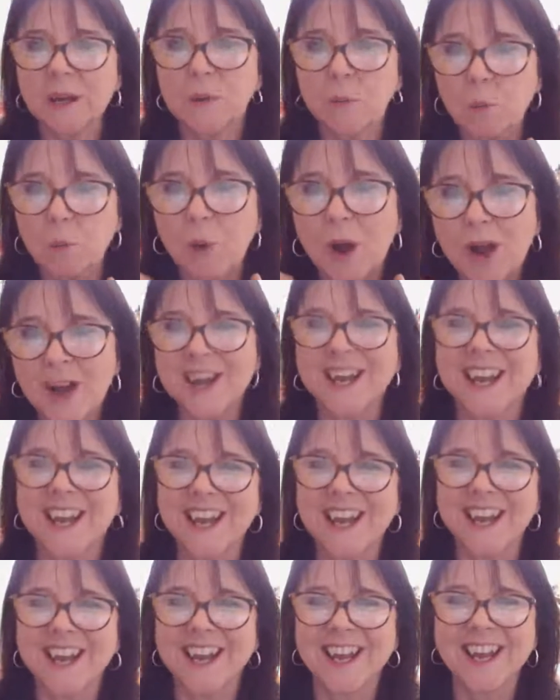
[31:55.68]

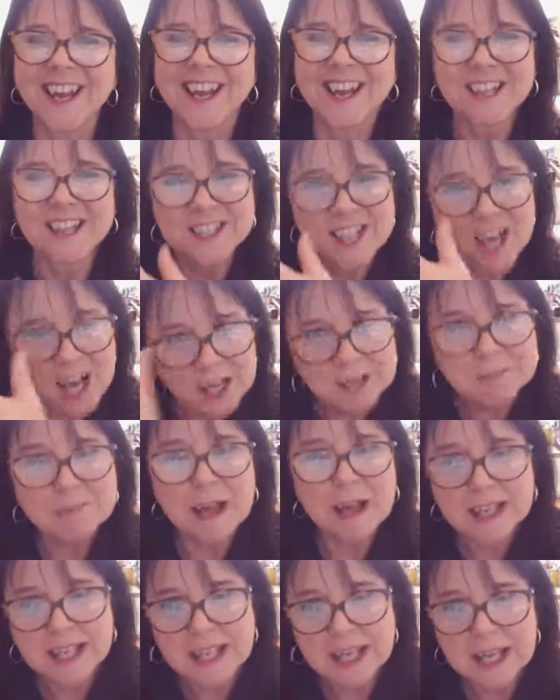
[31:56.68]
working to earn
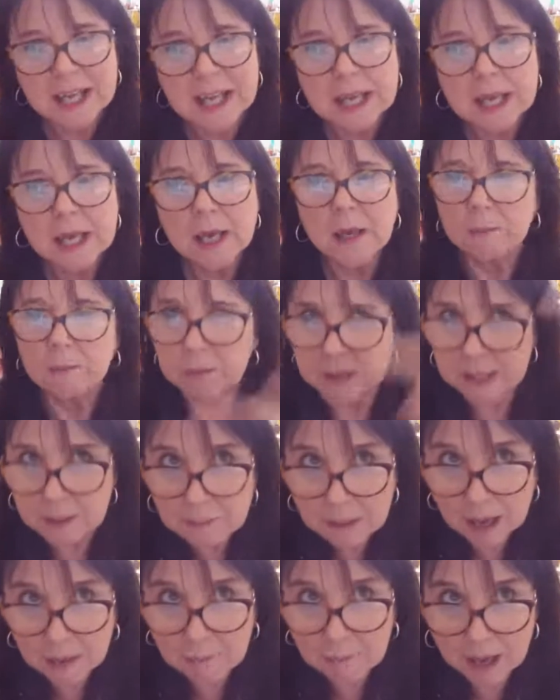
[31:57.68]
money, but in
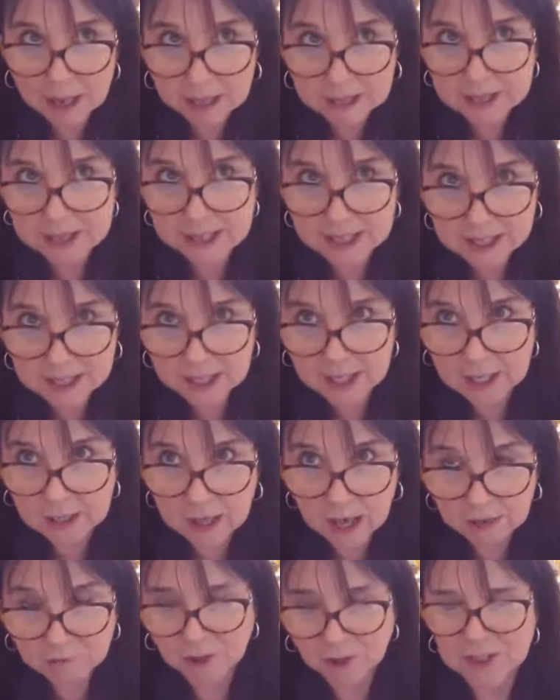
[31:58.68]
my mind thinking,
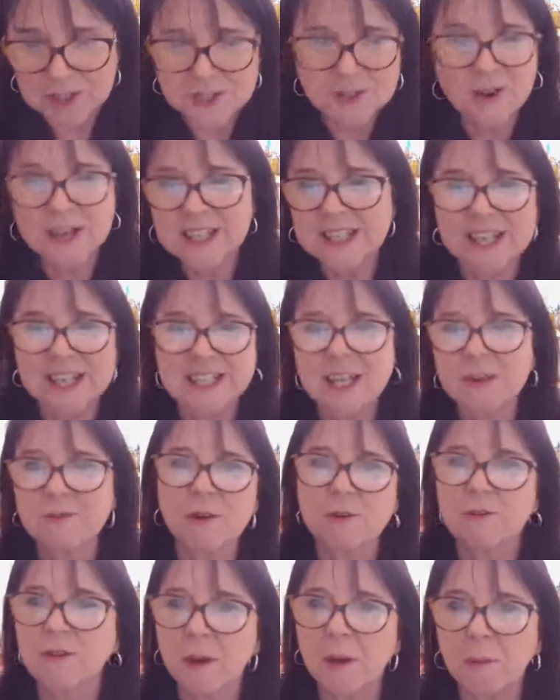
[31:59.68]
I've got this great idea for a
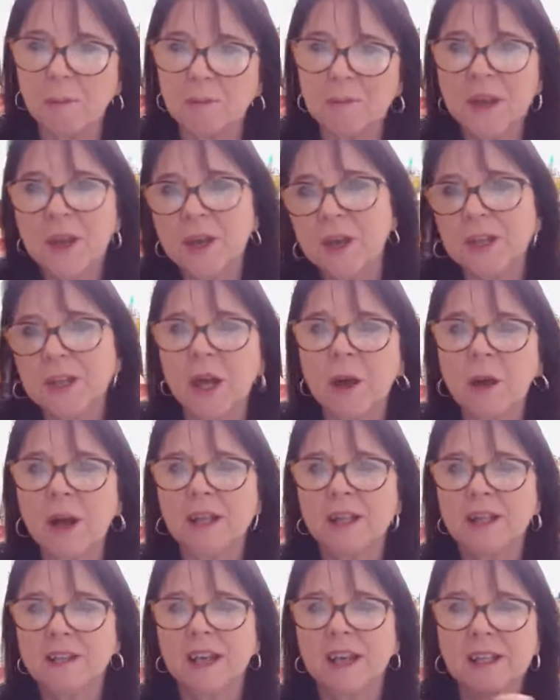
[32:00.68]
film,
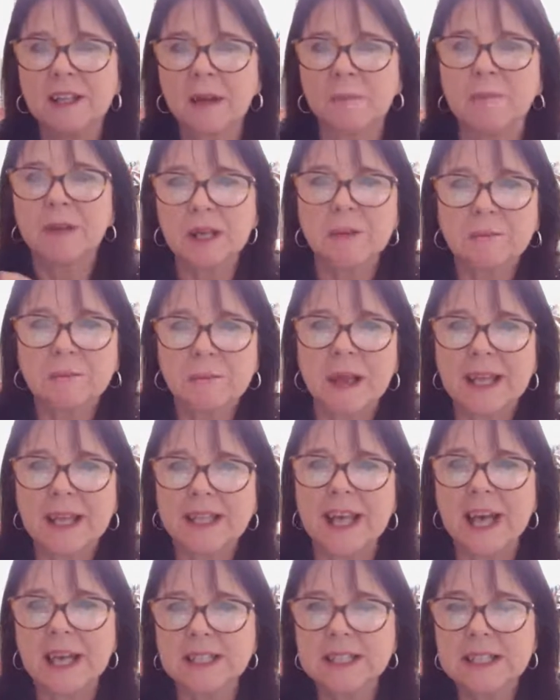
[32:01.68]
and I'm make
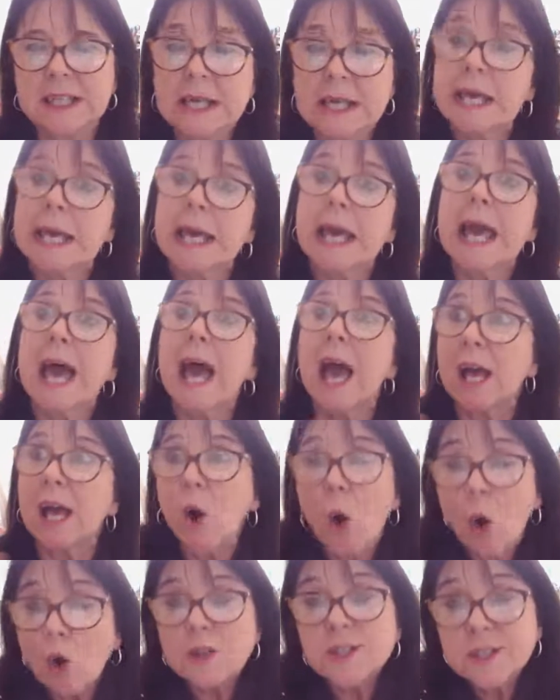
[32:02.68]
that.
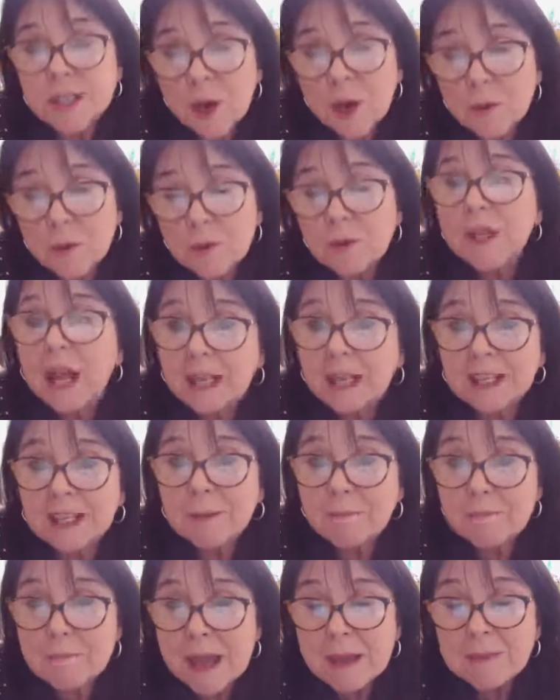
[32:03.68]
Also, like,
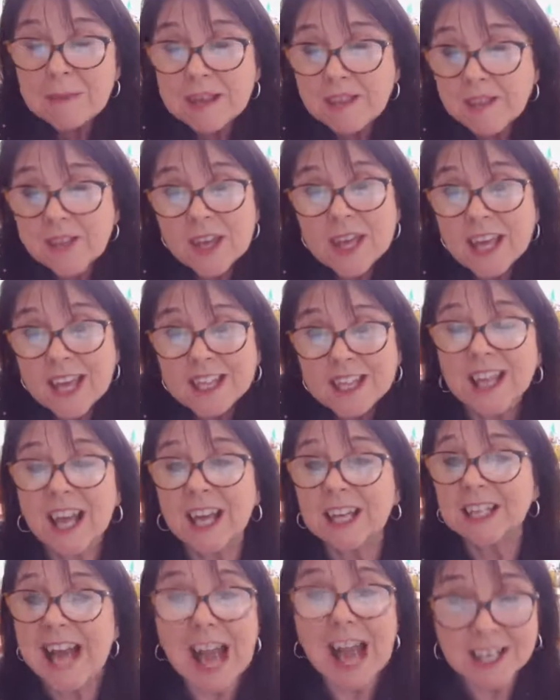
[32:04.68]
maybe thinking like
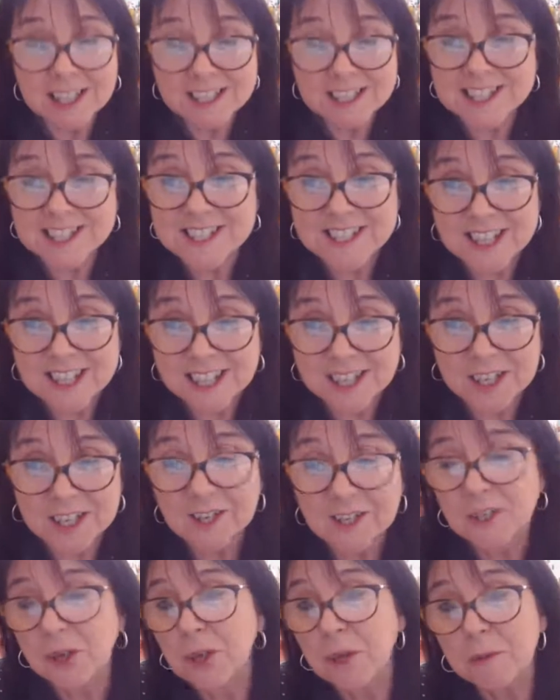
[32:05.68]
actors think.
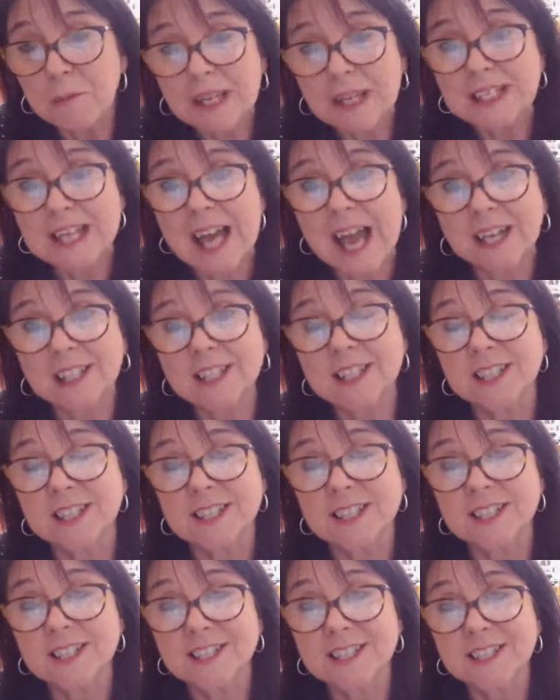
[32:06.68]
You meet
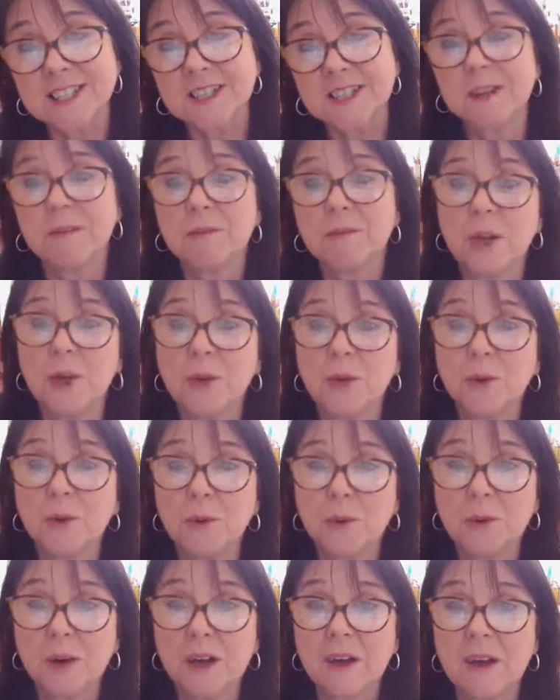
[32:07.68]
actors
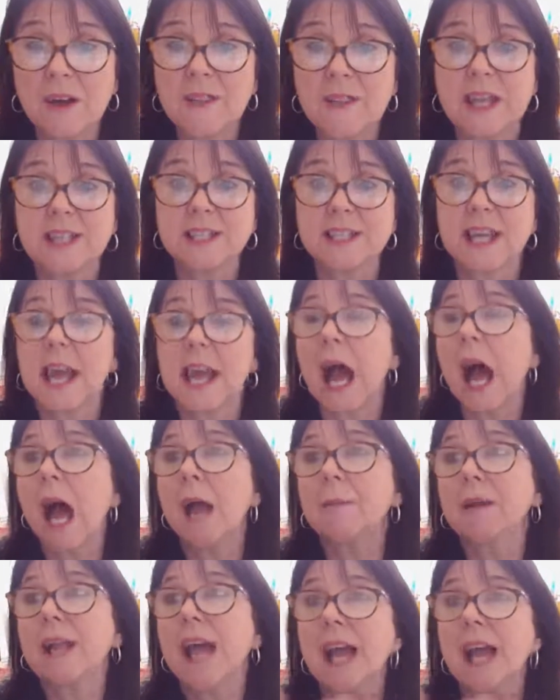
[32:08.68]
who, they say, I'm
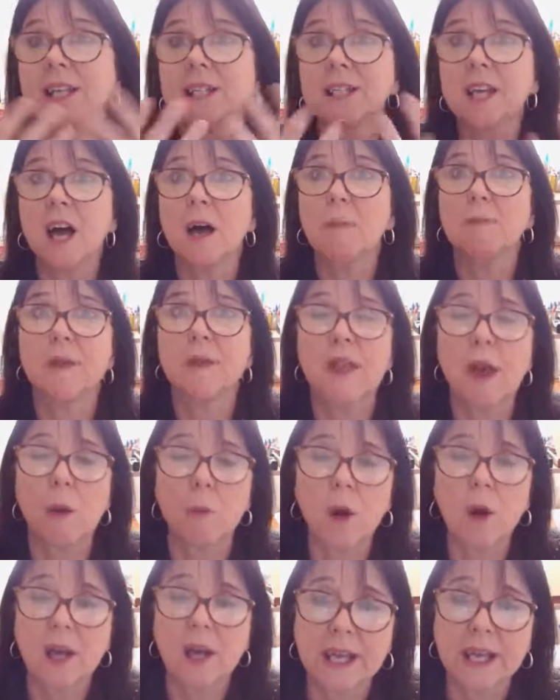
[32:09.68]
an actor, but they're
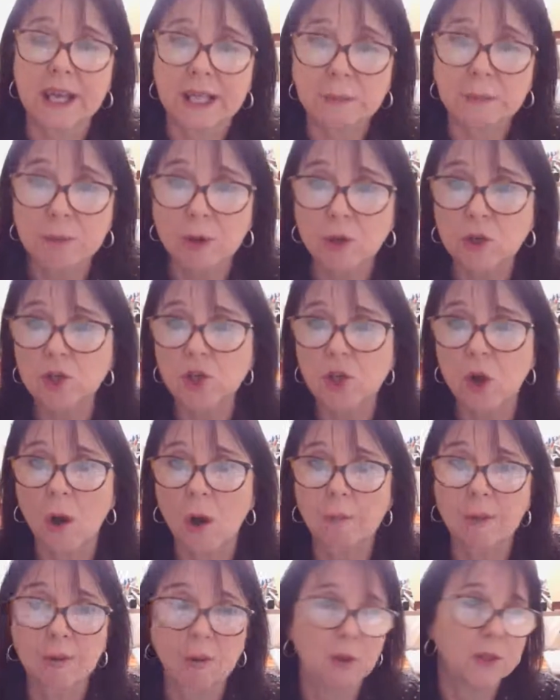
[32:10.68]
working in a bookshop
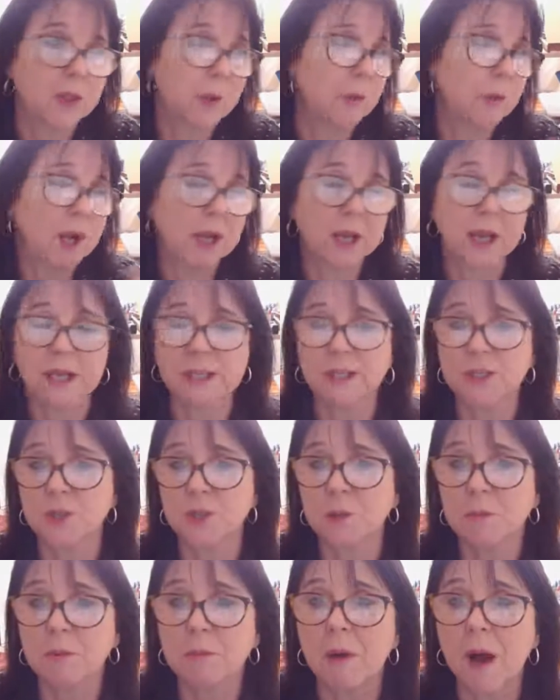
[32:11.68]
or they're working in a
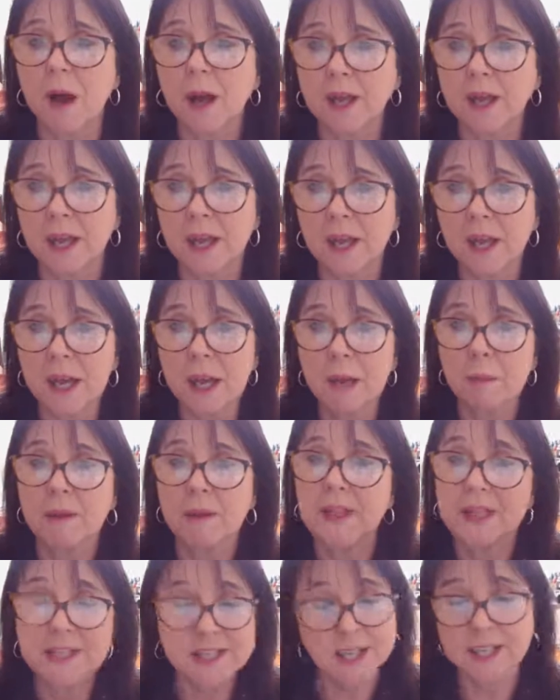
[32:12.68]
supermarket, but
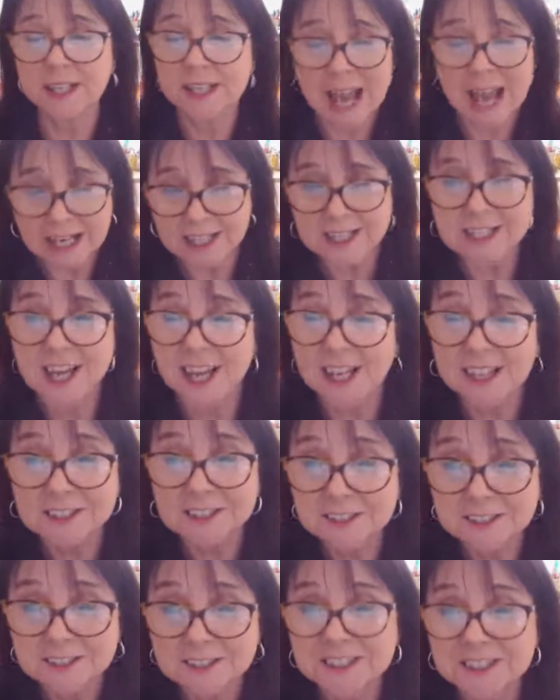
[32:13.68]
they're still an actor.
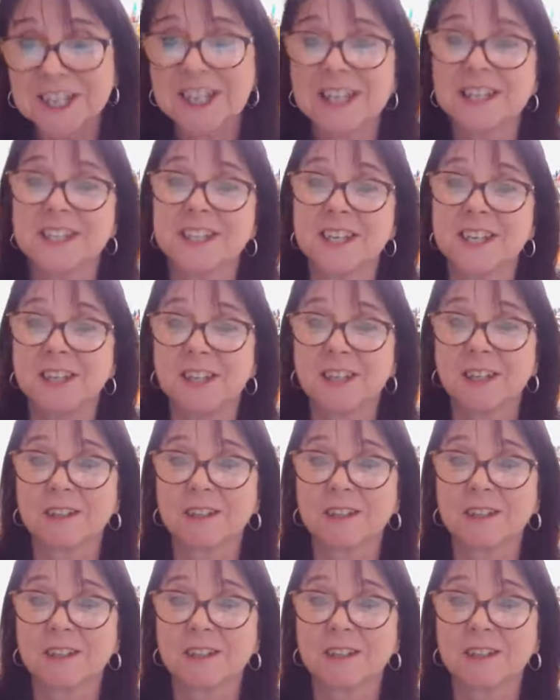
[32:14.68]
They're still,